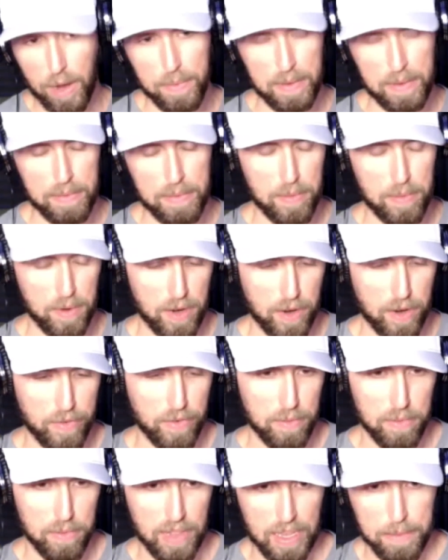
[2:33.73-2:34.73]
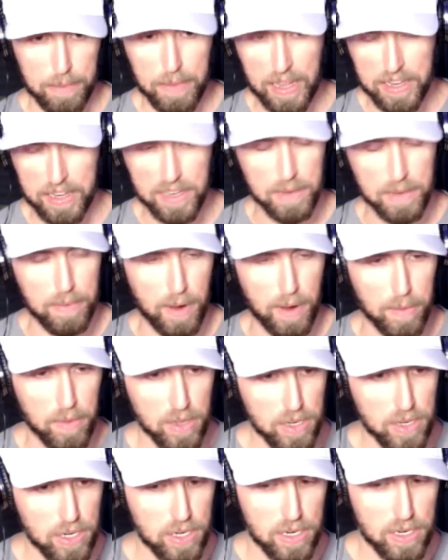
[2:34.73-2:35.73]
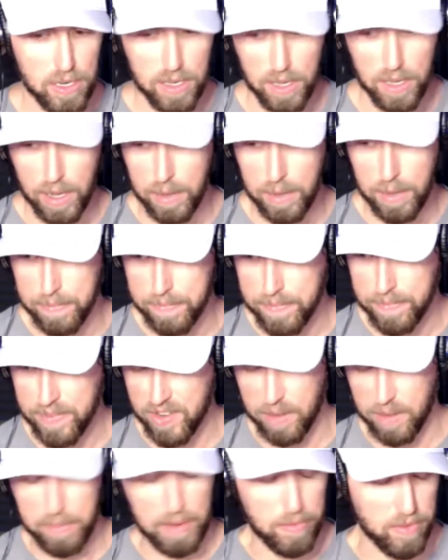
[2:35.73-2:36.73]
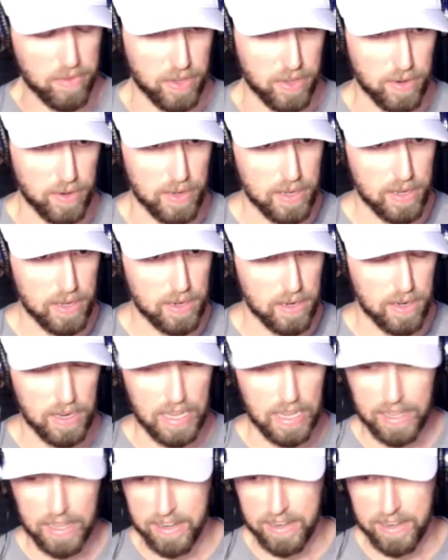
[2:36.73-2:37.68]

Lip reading: people go from blank page to published. Some people do it in as